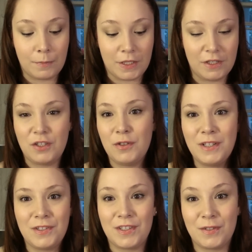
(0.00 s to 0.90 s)
because you
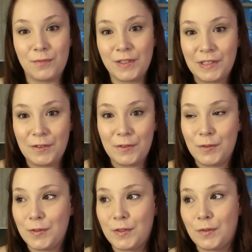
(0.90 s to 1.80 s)
couldn't just really go
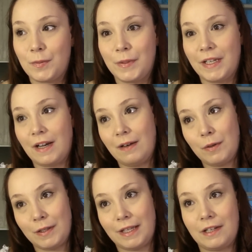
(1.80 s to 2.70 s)
to a store and be like I
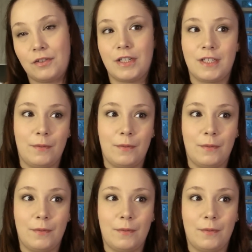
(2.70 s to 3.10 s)
want that dress,